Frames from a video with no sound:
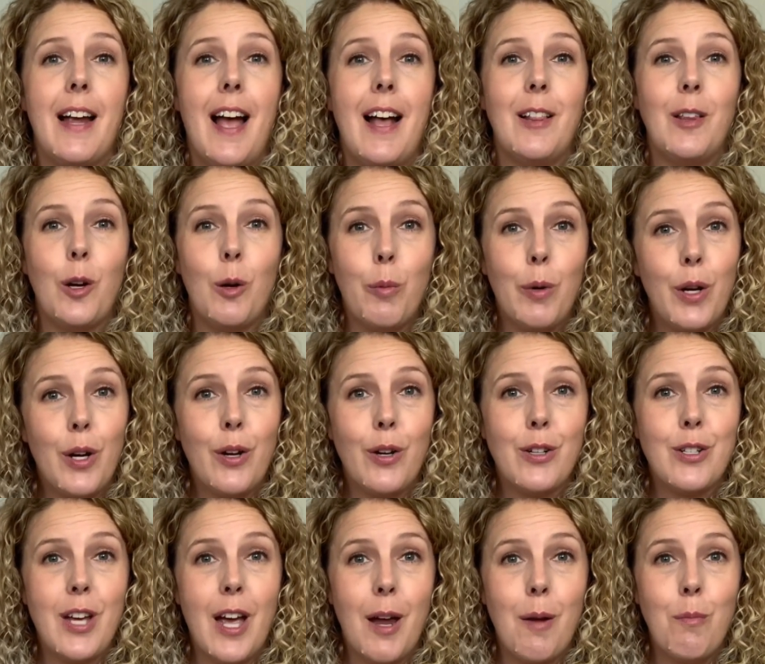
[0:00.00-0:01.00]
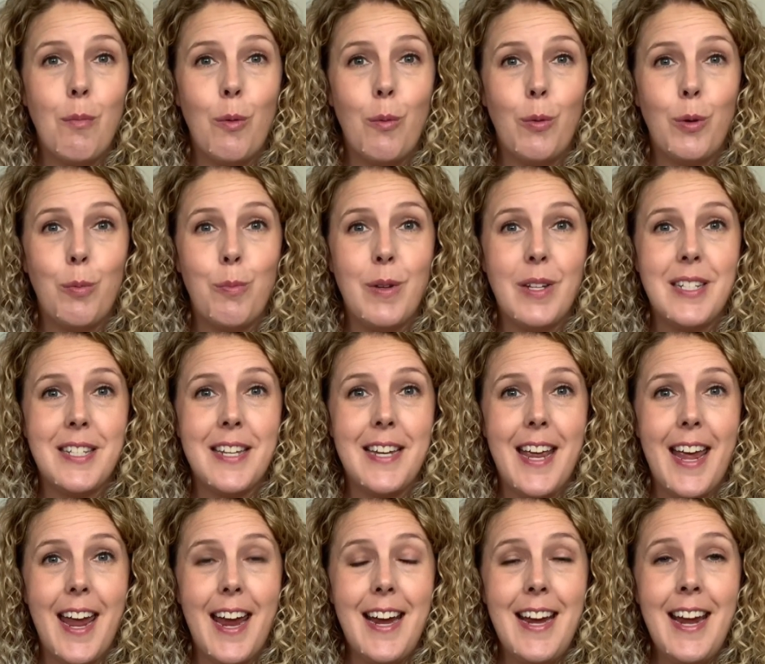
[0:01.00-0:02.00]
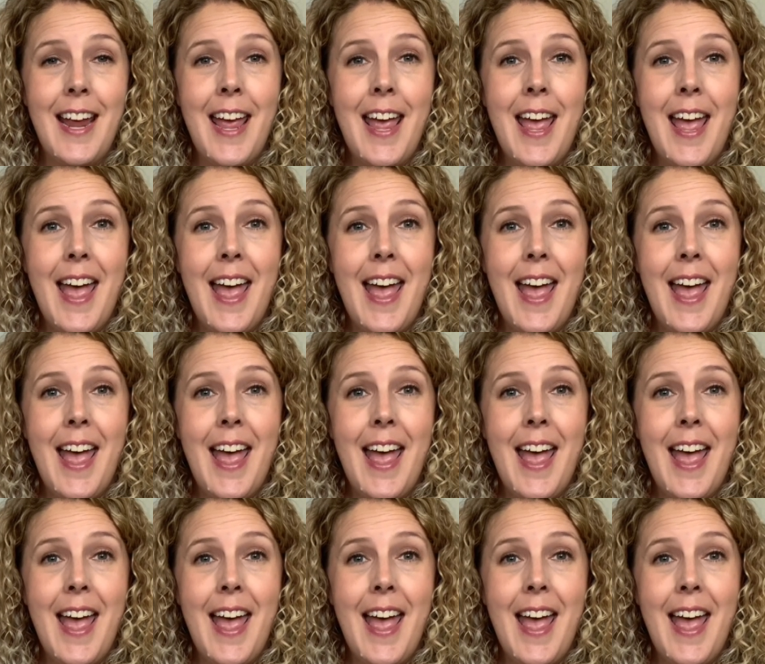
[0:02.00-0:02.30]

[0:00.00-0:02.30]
a little bit of your time with me today.